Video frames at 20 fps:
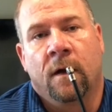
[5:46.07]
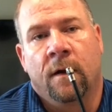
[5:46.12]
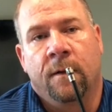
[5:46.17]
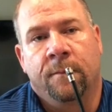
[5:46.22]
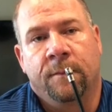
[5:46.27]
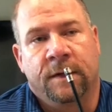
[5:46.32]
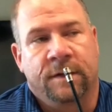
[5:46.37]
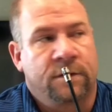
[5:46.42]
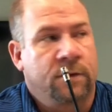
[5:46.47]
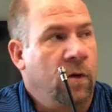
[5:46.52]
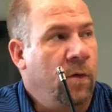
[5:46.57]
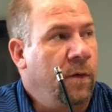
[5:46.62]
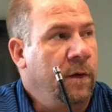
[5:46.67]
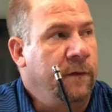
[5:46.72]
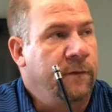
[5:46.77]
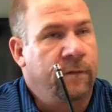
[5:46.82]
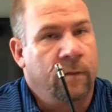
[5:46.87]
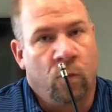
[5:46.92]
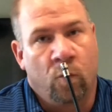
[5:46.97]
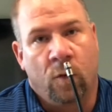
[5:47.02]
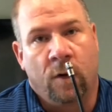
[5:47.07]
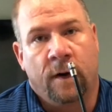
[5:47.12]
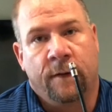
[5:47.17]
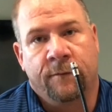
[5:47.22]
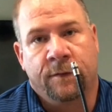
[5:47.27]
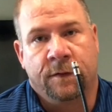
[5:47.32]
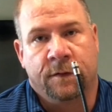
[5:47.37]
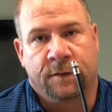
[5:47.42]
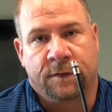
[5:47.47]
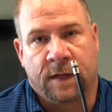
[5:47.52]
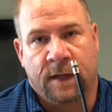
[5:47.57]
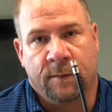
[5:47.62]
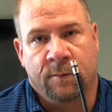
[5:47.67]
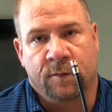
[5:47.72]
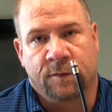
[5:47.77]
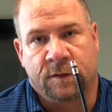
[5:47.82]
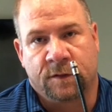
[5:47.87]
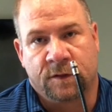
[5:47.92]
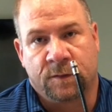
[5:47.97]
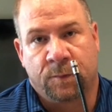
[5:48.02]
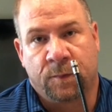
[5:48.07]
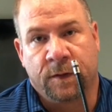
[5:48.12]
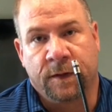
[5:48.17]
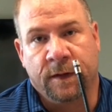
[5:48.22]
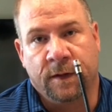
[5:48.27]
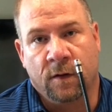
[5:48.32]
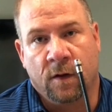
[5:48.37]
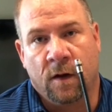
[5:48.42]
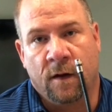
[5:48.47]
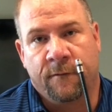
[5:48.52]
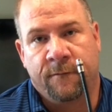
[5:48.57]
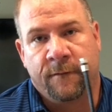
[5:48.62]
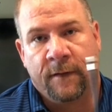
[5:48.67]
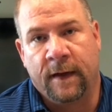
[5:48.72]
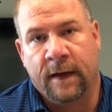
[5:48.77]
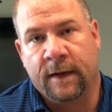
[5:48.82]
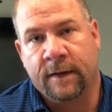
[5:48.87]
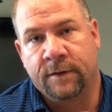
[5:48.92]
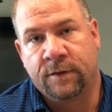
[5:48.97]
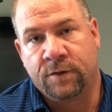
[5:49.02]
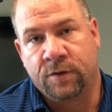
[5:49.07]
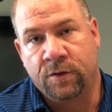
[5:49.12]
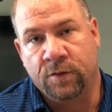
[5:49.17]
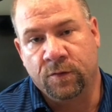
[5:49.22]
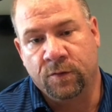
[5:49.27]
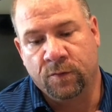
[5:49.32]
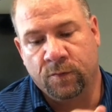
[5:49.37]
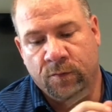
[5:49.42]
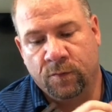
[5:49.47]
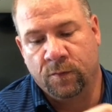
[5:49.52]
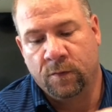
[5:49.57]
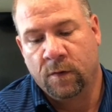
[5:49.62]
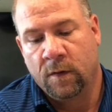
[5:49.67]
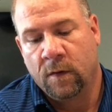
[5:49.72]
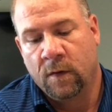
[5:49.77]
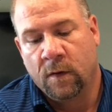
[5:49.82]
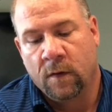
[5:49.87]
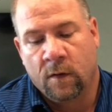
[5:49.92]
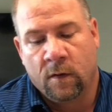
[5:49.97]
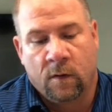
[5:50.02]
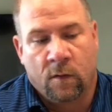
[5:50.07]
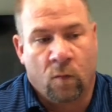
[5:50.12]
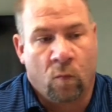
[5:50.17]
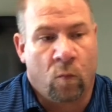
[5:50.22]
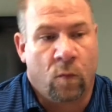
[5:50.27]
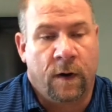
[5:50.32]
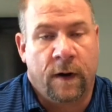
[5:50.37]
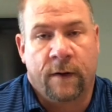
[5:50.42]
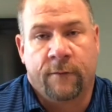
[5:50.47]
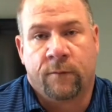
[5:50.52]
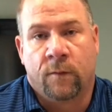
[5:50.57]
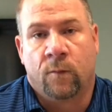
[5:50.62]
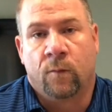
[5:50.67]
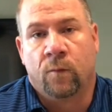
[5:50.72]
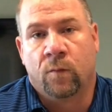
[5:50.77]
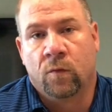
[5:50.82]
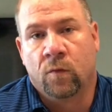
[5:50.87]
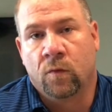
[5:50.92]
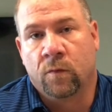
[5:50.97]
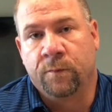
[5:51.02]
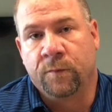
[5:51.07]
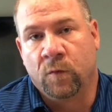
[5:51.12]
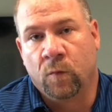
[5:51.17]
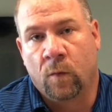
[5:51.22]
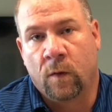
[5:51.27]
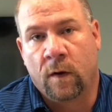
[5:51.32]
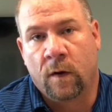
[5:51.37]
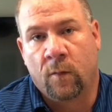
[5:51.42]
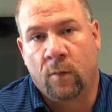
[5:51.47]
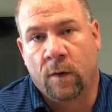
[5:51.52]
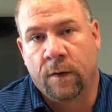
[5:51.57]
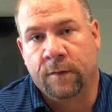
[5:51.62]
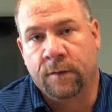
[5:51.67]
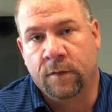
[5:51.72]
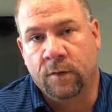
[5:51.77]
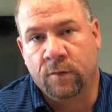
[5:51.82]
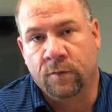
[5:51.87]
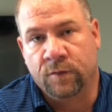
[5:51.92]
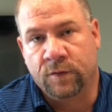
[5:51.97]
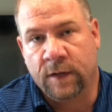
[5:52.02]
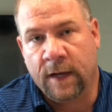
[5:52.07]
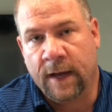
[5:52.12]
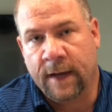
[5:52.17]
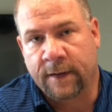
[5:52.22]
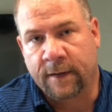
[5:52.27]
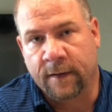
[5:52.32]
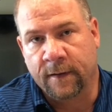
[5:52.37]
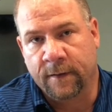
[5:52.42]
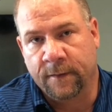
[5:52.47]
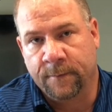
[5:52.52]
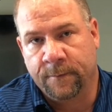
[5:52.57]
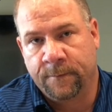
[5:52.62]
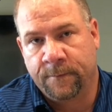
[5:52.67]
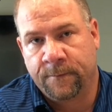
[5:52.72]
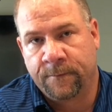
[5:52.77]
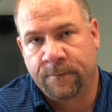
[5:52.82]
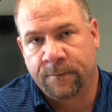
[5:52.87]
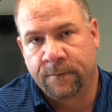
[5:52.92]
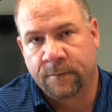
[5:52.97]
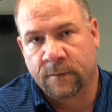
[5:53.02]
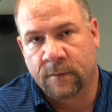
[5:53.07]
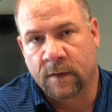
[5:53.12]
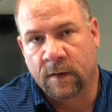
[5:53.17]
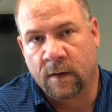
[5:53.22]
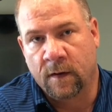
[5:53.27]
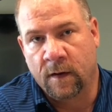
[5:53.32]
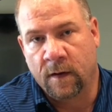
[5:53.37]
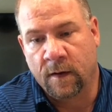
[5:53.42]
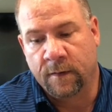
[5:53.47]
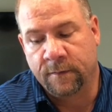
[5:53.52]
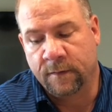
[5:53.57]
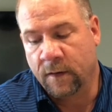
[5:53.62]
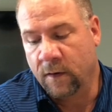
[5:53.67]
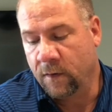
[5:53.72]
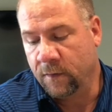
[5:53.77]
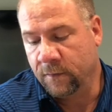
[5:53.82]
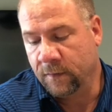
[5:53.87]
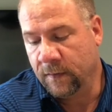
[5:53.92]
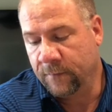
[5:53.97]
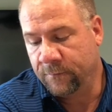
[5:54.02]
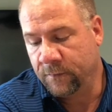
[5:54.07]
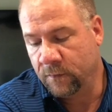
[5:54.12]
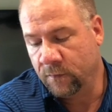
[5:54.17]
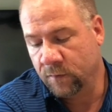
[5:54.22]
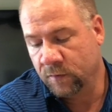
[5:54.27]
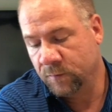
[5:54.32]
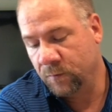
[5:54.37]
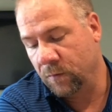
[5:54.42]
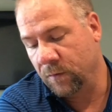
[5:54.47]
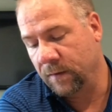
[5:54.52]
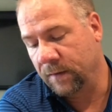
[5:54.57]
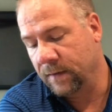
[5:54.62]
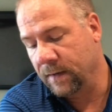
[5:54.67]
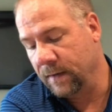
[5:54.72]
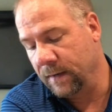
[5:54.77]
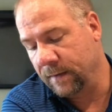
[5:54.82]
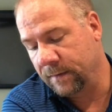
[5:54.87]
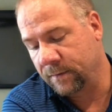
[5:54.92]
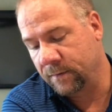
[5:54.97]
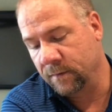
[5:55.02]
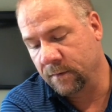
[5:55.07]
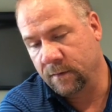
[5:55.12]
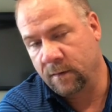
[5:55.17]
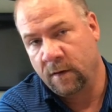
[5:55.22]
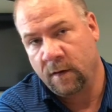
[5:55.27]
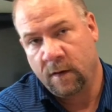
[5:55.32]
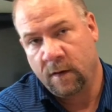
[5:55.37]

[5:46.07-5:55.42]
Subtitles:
that's going from wherever your cables are splitting off at to whatever room you want to run a new jack in, then all you have to do is put a connector